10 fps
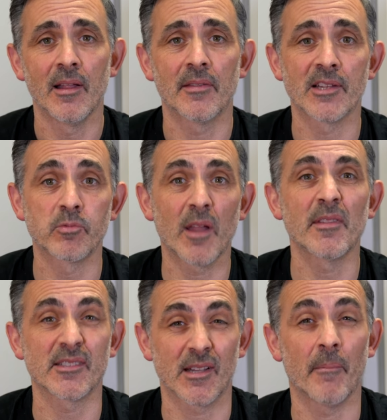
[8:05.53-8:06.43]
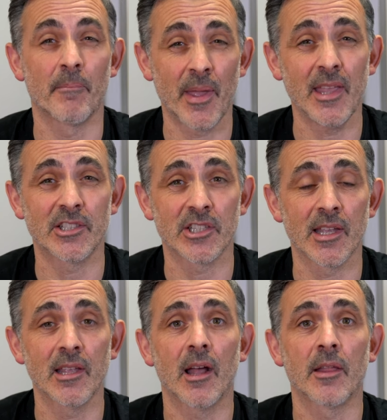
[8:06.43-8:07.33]
There's one that's
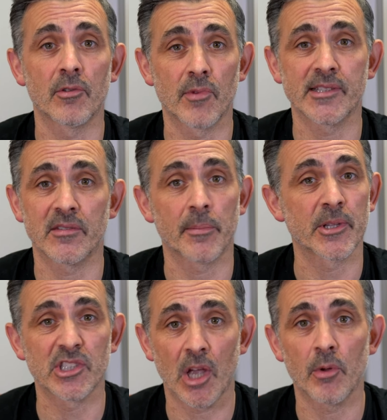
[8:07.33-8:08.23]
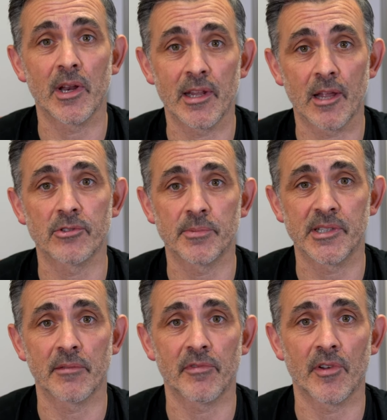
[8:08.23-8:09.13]
peachy, and the rest of them are totally
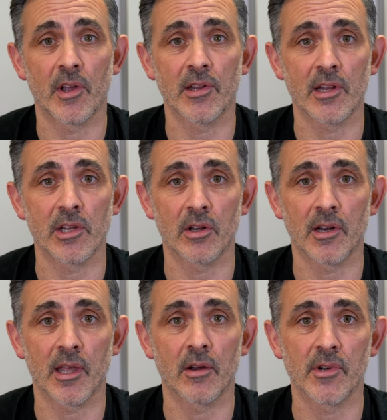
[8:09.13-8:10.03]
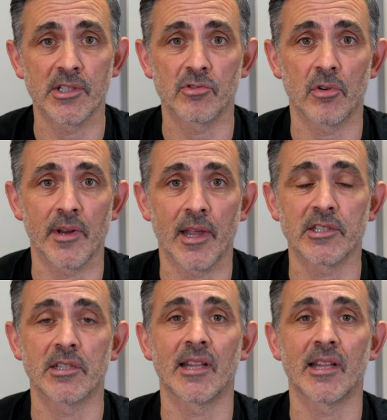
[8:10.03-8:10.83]
100% fine, and you're going to get a really strong reaction.